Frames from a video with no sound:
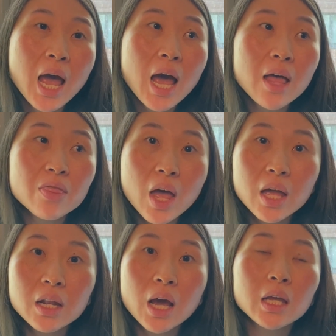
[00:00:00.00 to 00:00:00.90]
And
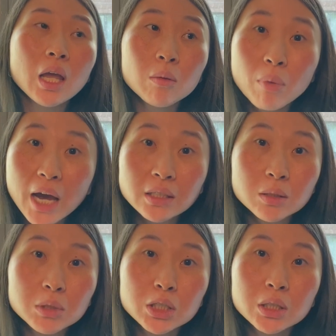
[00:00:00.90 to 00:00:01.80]
then I came back to
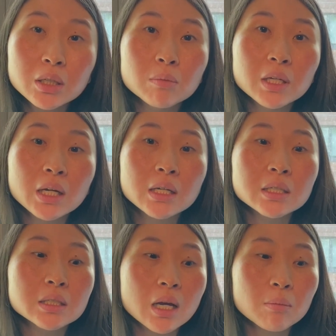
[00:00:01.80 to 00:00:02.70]
Michigan
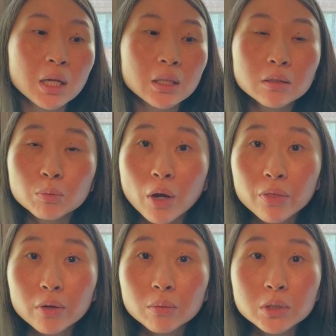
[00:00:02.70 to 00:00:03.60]
because my little
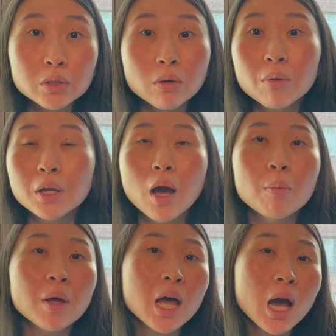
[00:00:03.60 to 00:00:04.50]
brother was growing up.